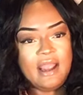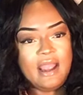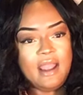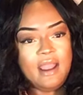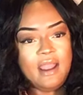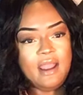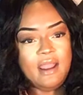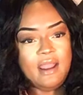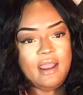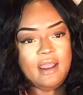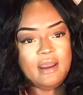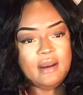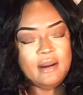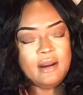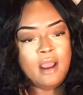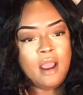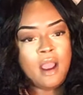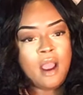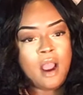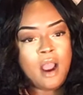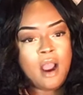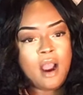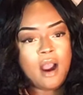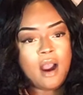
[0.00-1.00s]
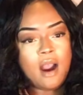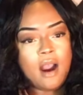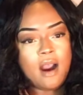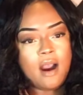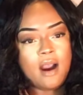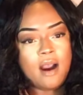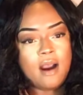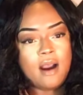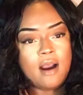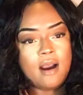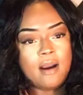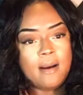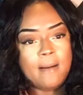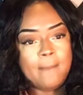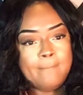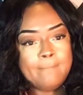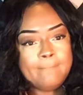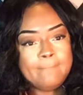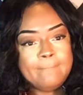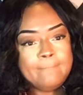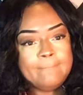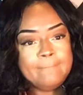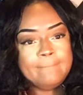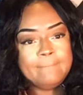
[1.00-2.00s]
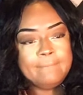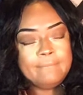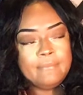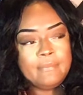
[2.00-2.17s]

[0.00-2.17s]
and um,